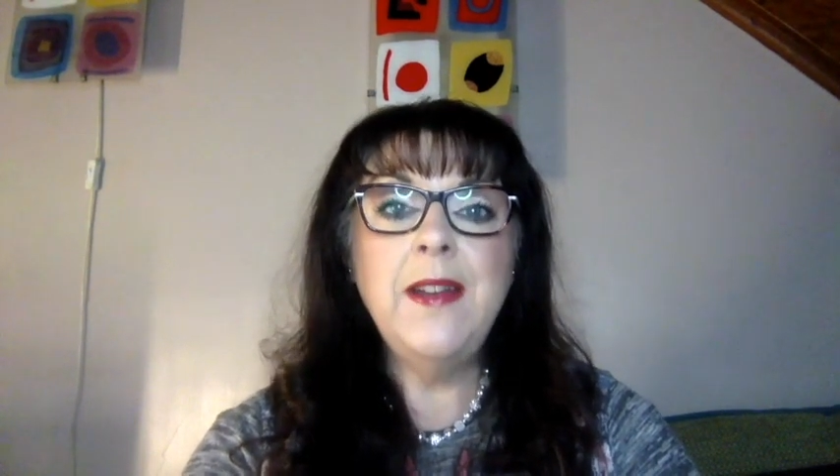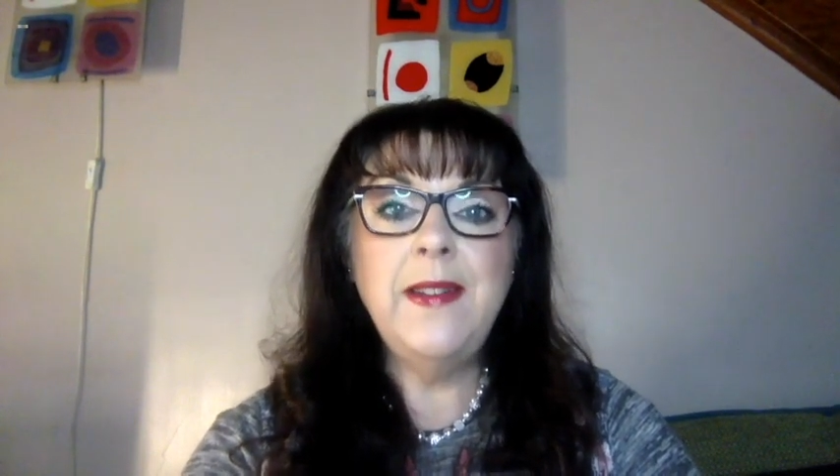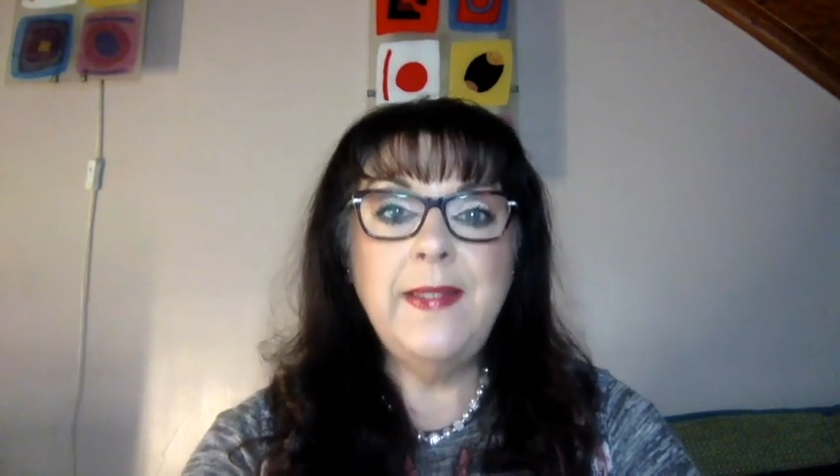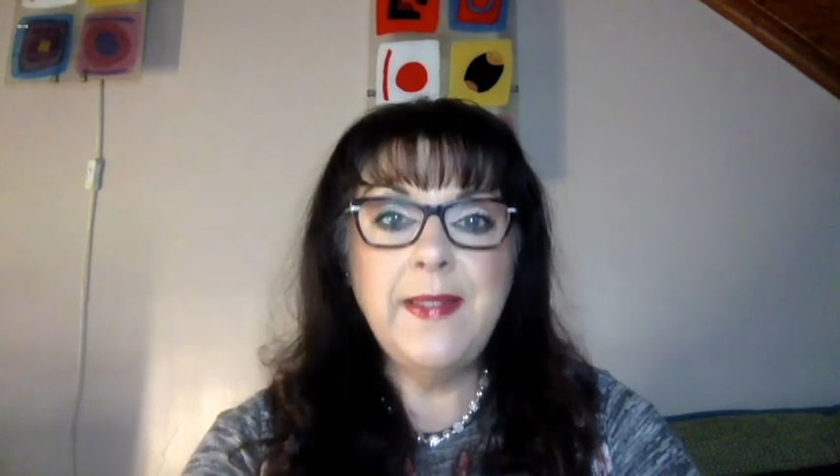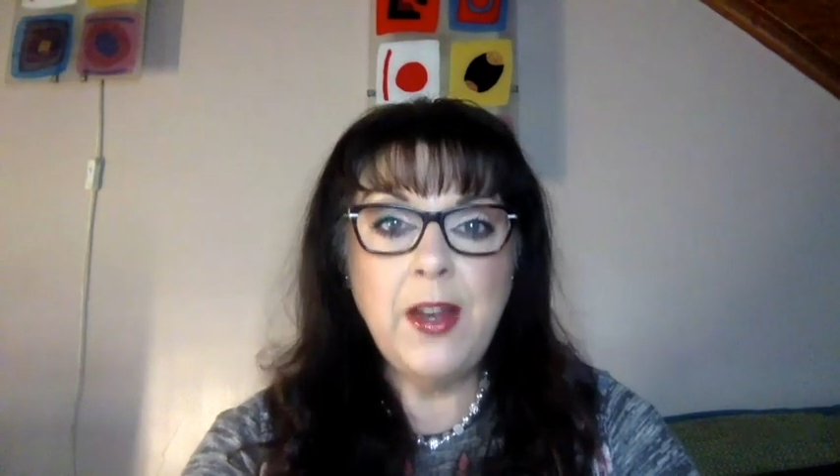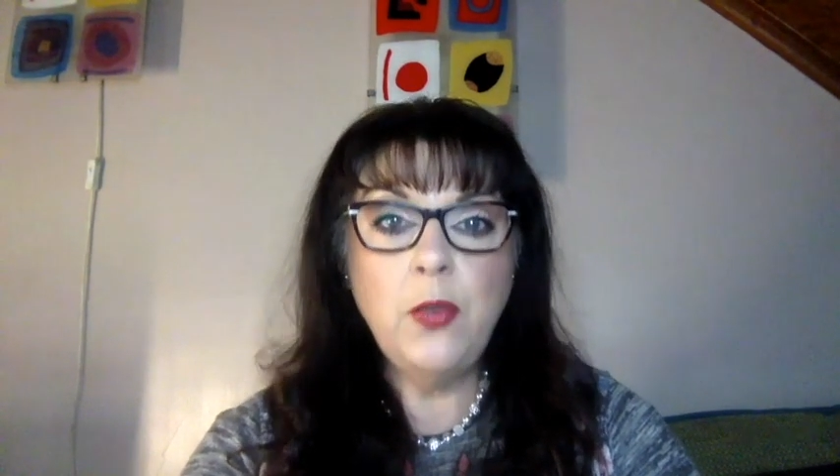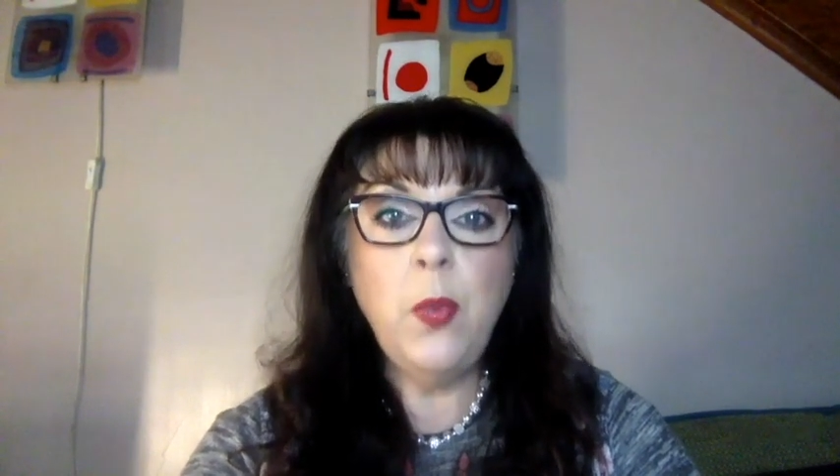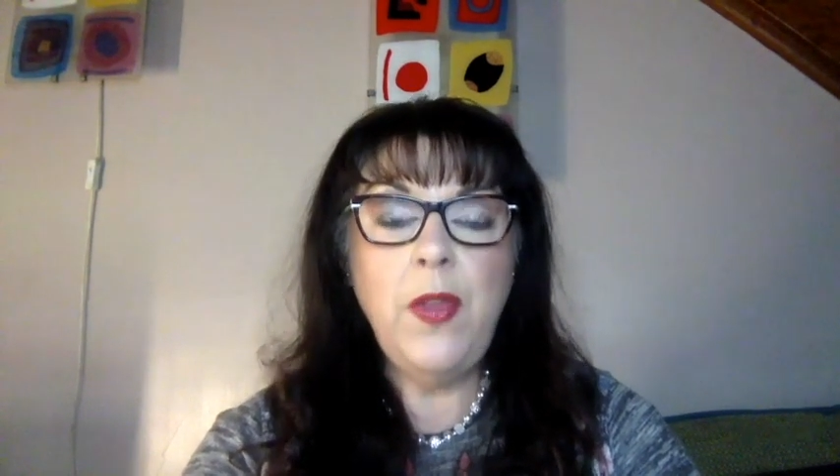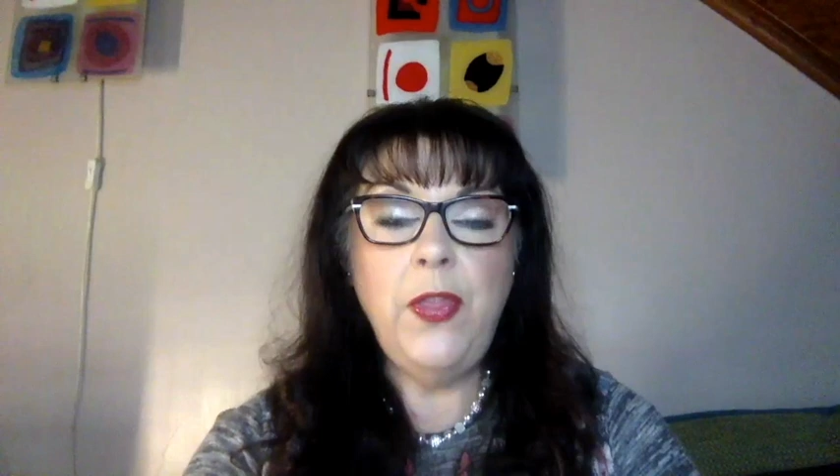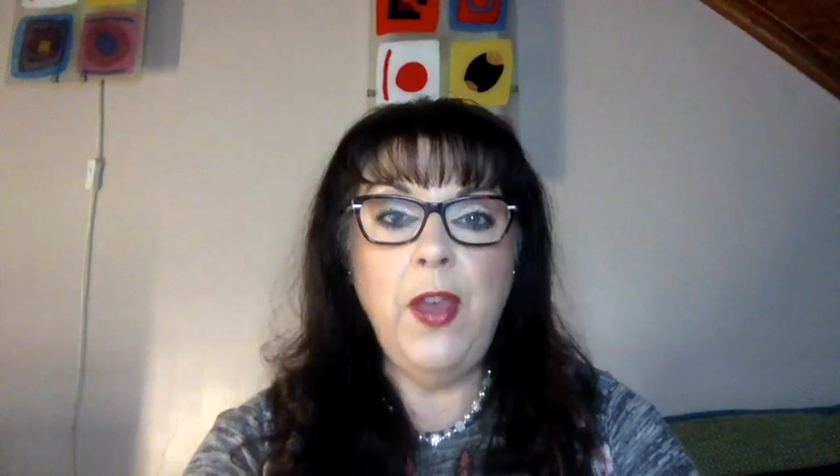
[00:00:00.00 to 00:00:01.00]
to sit
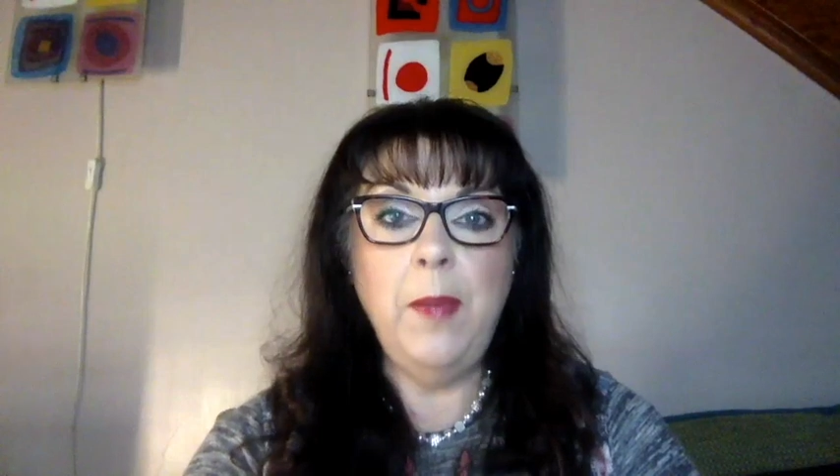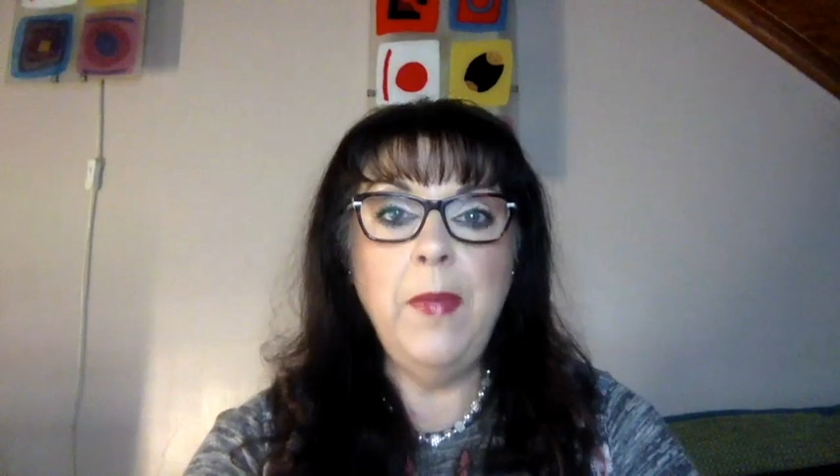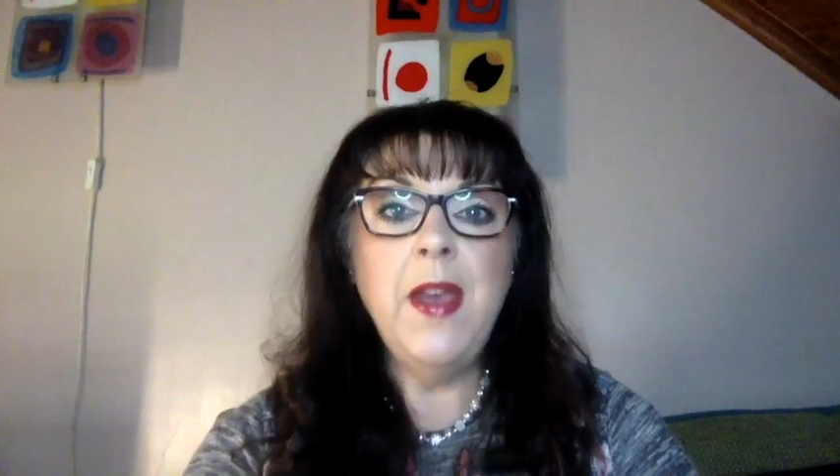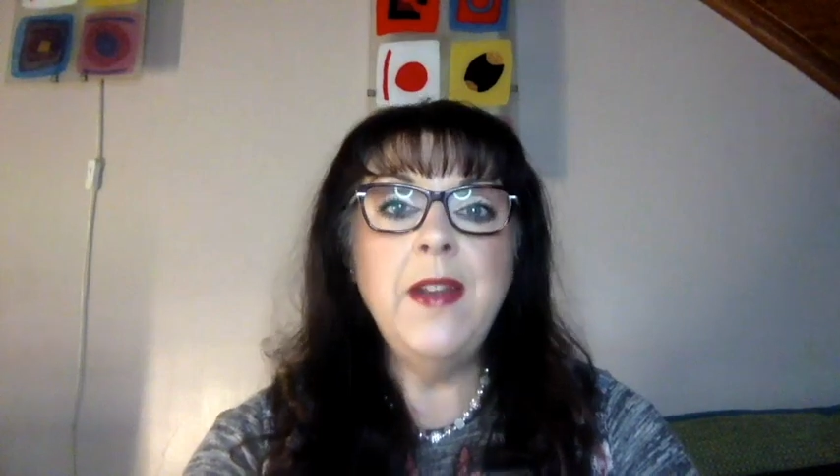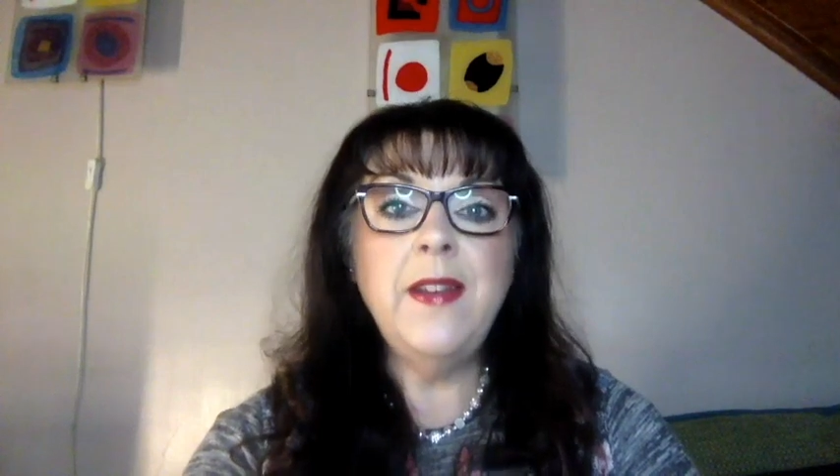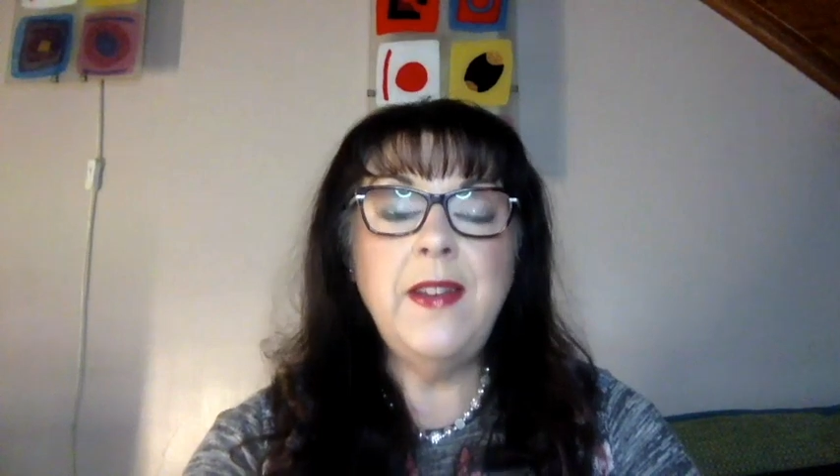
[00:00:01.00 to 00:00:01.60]
with them to